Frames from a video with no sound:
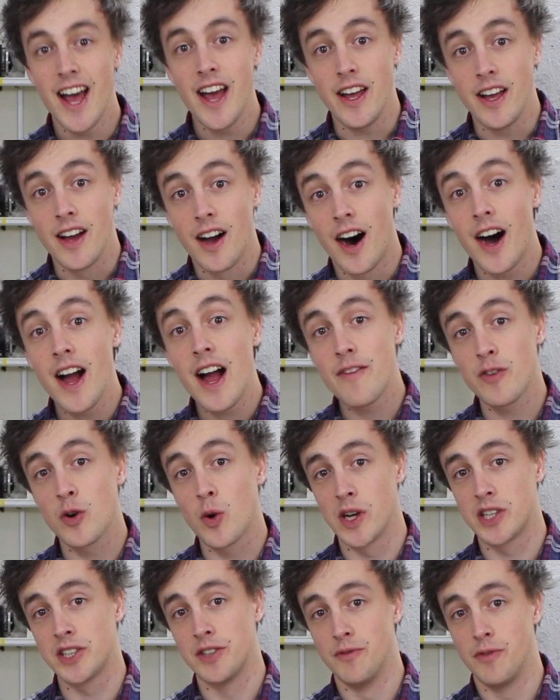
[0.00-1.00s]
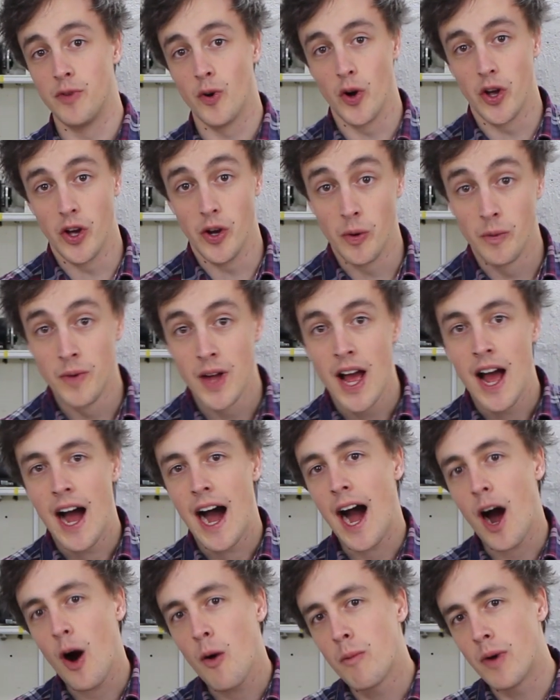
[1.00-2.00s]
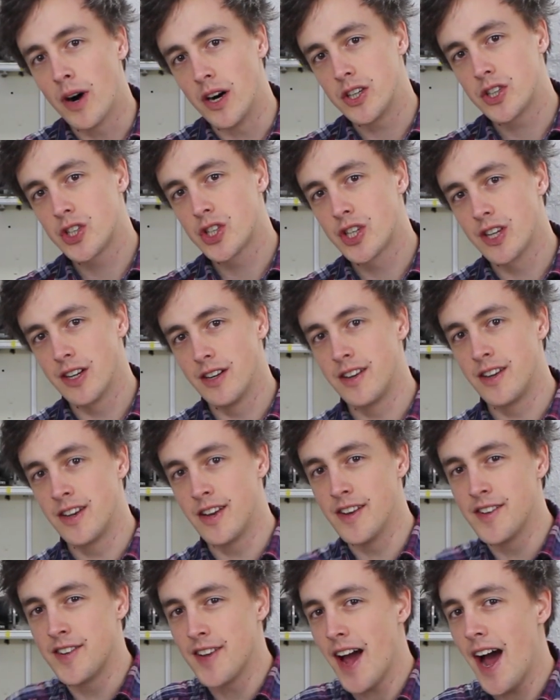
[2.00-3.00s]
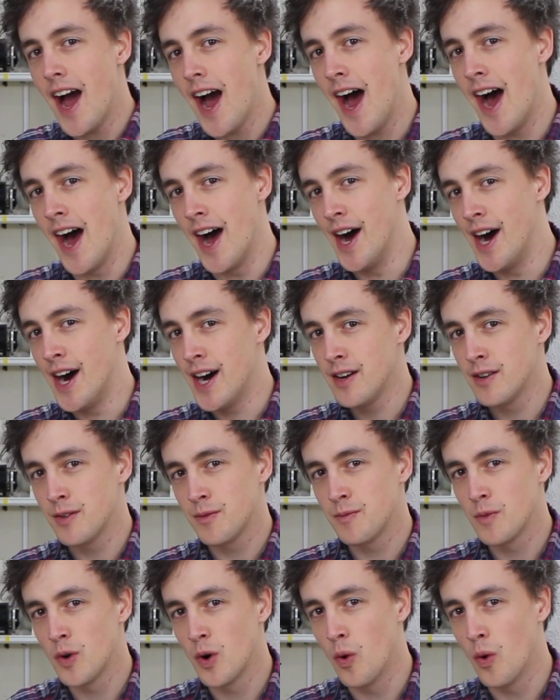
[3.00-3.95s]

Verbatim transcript: Hey, I have a question for you. How much does air